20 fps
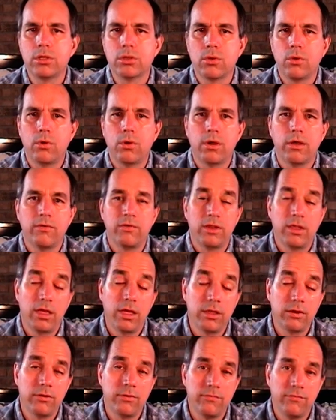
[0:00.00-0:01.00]
score of
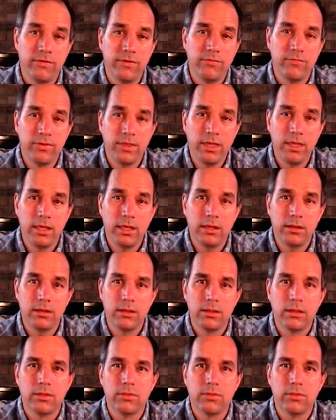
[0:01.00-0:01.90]
115,